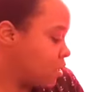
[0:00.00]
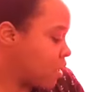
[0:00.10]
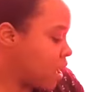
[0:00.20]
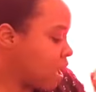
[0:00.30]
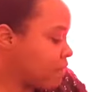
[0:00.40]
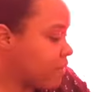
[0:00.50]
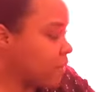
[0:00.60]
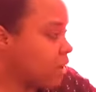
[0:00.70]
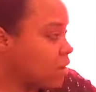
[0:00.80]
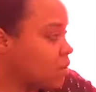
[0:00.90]
I'll have a
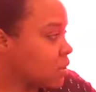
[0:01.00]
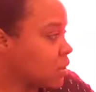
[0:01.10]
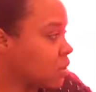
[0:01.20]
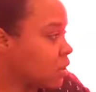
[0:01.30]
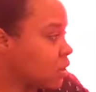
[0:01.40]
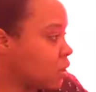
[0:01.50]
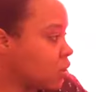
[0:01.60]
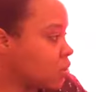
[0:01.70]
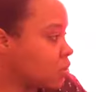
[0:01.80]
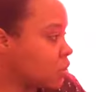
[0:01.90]
video on some
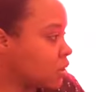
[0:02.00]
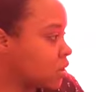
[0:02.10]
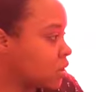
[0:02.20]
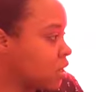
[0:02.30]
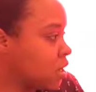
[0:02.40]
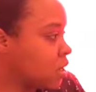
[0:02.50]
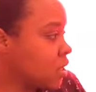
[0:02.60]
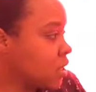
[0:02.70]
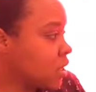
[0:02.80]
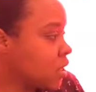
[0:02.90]
clothes,
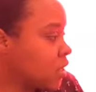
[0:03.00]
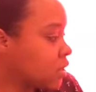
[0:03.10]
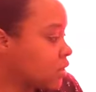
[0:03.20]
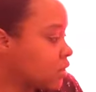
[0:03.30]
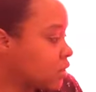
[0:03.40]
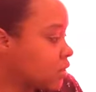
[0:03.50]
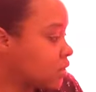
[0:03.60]
because